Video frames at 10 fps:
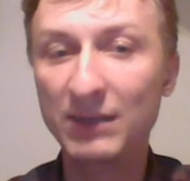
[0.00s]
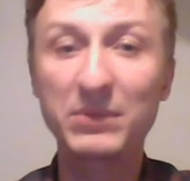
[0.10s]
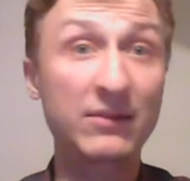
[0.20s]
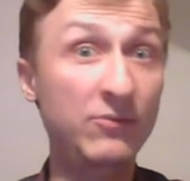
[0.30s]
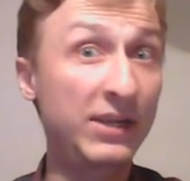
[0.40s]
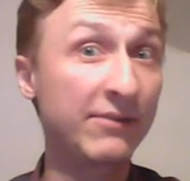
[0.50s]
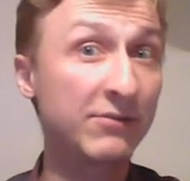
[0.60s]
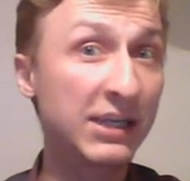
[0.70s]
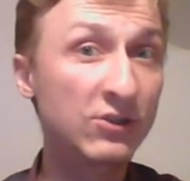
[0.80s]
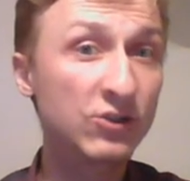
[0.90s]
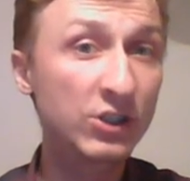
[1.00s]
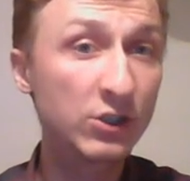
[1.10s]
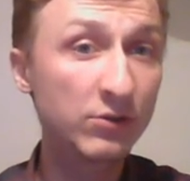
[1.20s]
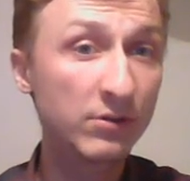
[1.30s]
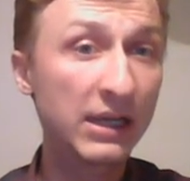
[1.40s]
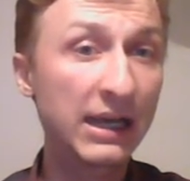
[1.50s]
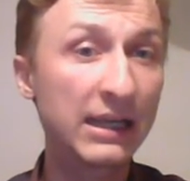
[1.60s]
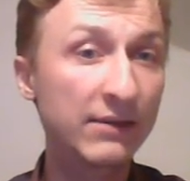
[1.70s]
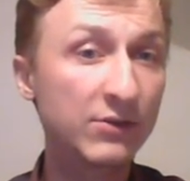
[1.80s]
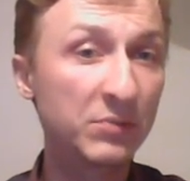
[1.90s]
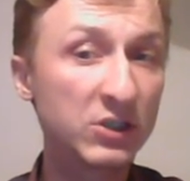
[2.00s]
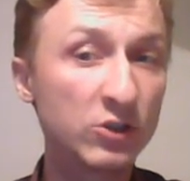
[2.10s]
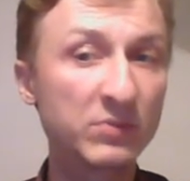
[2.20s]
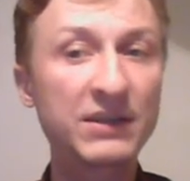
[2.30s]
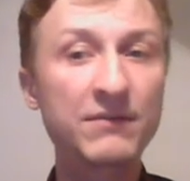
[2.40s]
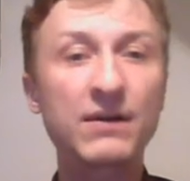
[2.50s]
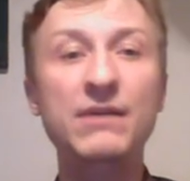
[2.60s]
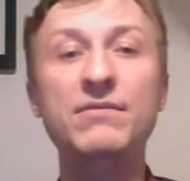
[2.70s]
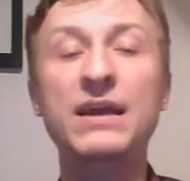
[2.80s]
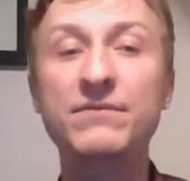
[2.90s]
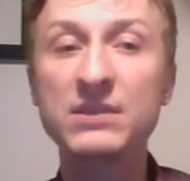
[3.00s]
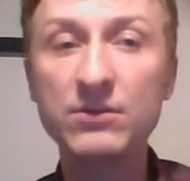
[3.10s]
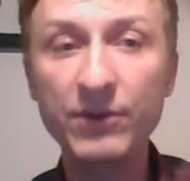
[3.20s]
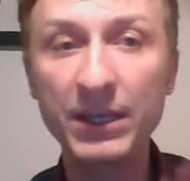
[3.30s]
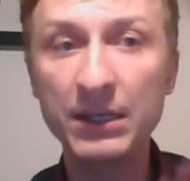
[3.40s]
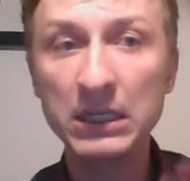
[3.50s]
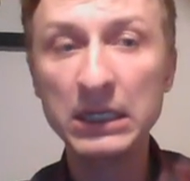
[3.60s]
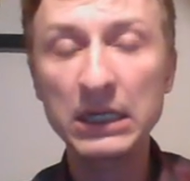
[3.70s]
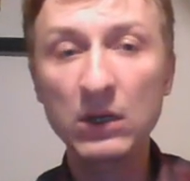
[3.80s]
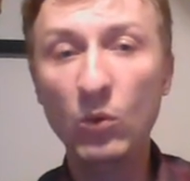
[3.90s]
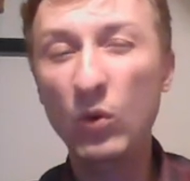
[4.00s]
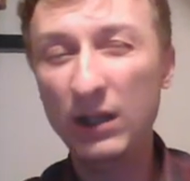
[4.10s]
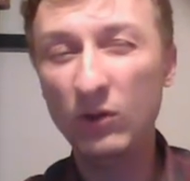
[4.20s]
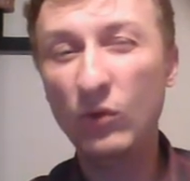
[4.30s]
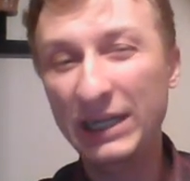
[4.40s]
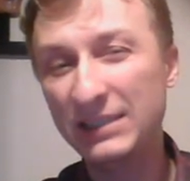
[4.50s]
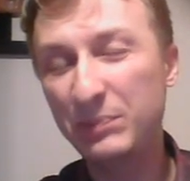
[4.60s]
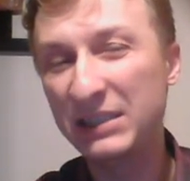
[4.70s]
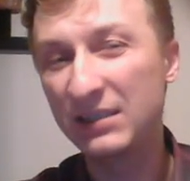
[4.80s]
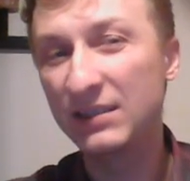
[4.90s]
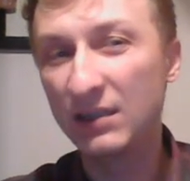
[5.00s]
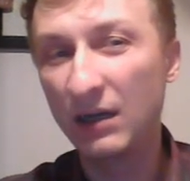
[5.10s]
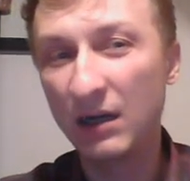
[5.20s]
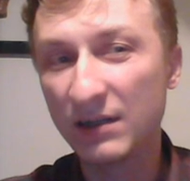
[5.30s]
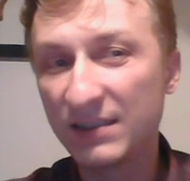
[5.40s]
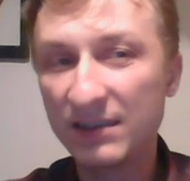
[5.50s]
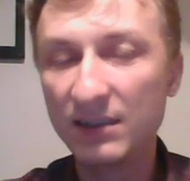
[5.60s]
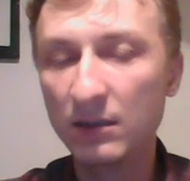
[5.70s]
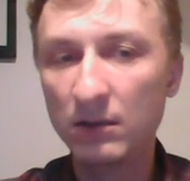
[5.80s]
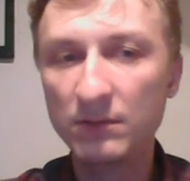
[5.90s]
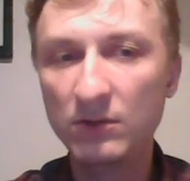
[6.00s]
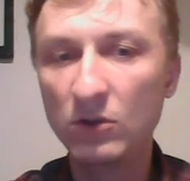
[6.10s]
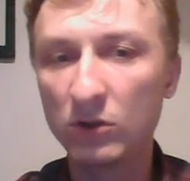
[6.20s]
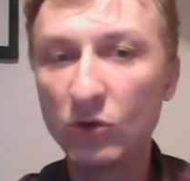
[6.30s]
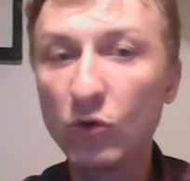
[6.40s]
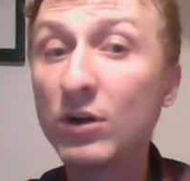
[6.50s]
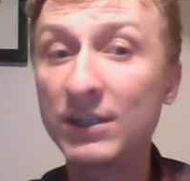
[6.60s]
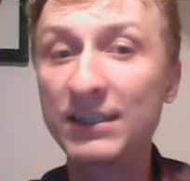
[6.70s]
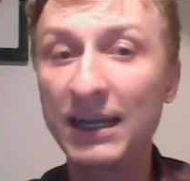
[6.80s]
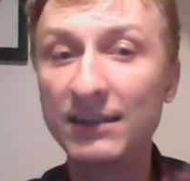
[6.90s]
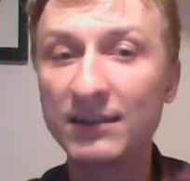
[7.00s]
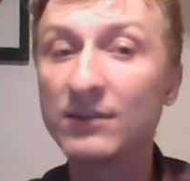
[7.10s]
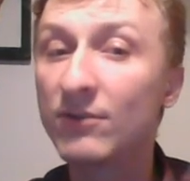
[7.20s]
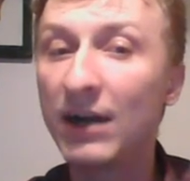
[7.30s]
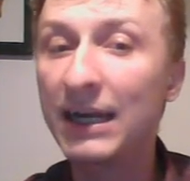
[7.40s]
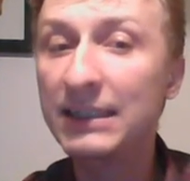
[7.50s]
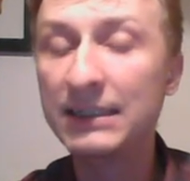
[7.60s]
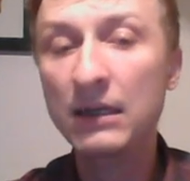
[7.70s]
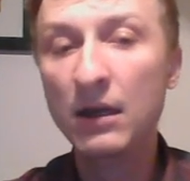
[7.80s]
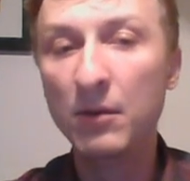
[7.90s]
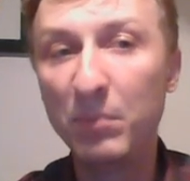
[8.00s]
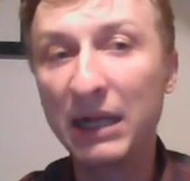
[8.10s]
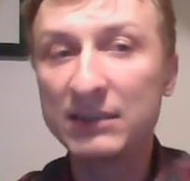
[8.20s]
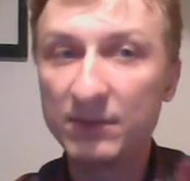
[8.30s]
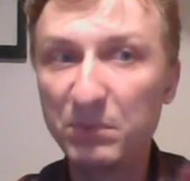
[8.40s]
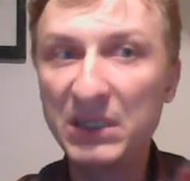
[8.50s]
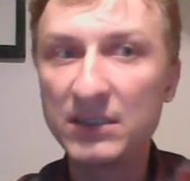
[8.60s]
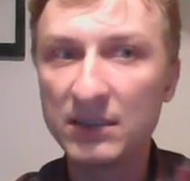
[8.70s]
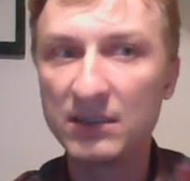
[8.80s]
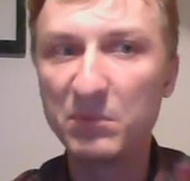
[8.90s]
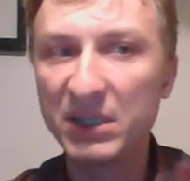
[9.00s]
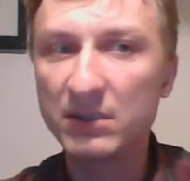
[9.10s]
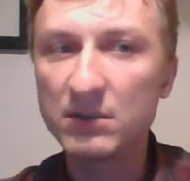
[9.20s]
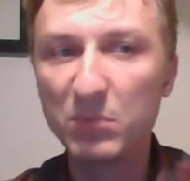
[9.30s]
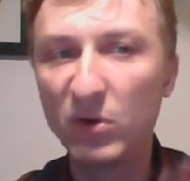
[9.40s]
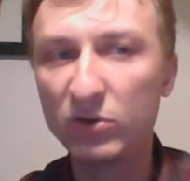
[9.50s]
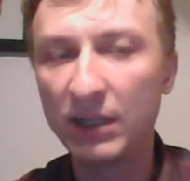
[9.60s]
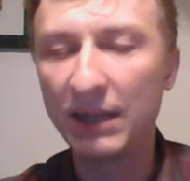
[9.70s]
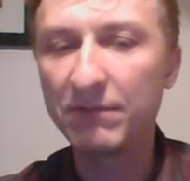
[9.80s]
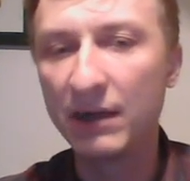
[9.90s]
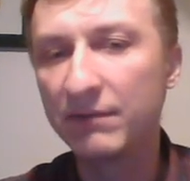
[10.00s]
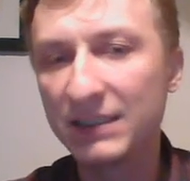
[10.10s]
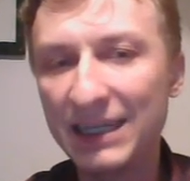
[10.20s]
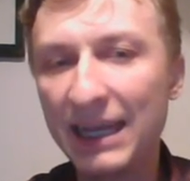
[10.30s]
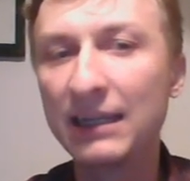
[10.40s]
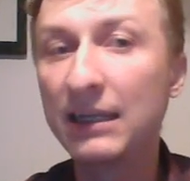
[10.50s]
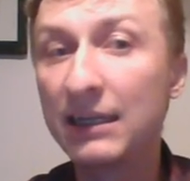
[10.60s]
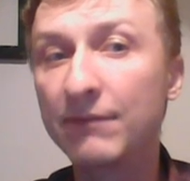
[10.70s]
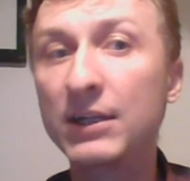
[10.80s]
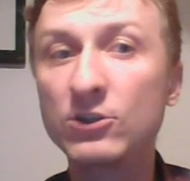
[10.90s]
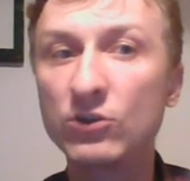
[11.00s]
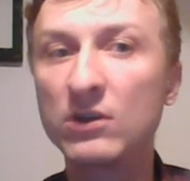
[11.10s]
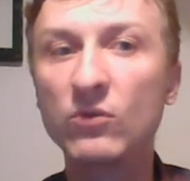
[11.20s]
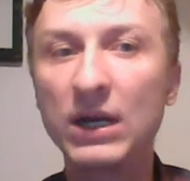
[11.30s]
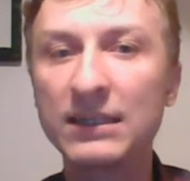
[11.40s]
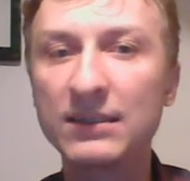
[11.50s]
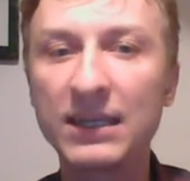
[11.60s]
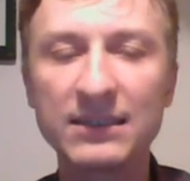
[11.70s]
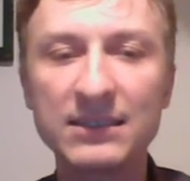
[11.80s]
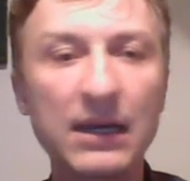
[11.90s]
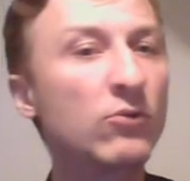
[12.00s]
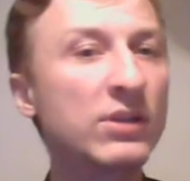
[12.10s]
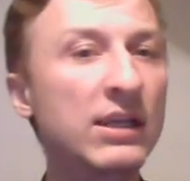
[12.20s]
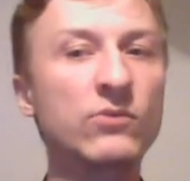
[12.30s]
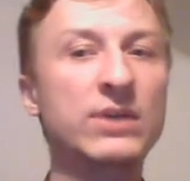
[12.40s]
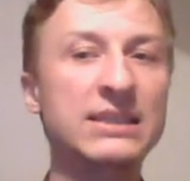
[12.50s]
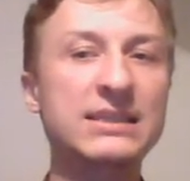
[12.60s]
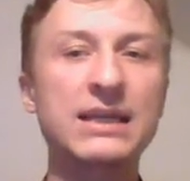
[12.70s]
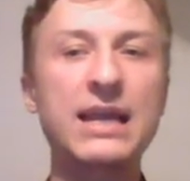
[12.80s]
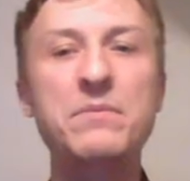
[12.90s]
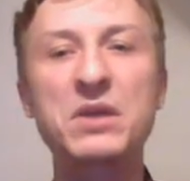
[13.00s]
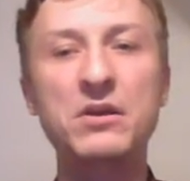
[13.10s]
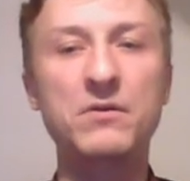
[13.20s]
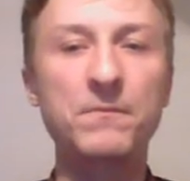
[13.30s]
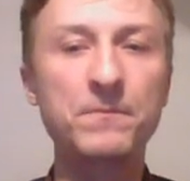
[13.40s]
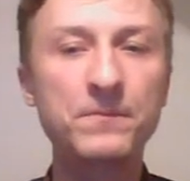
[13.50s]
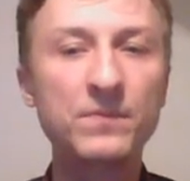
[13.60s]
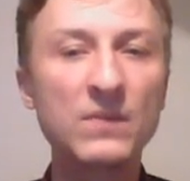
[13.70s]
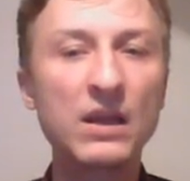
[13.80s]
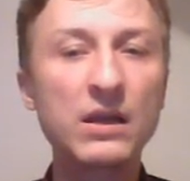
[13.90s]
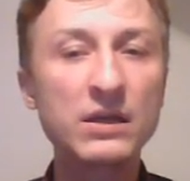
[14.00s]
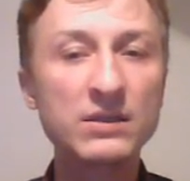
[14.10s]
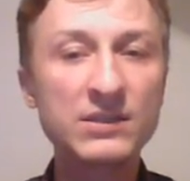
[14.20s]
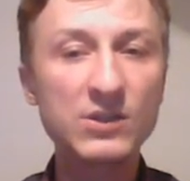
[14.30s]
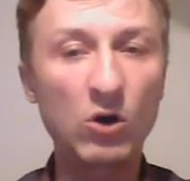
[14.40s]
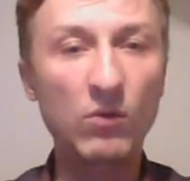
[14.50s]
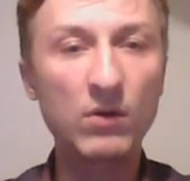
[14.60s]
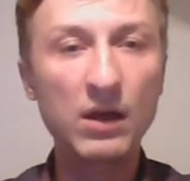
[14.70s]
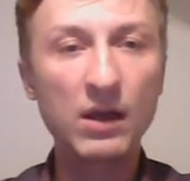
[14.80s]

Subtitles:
but we have king g2, and after bishop d5, f3, well, white's pieces are still not coordinated, right? But piece is a piece. Pawn on a5 is hanging. Eventually, white gets out and wins the game here. So,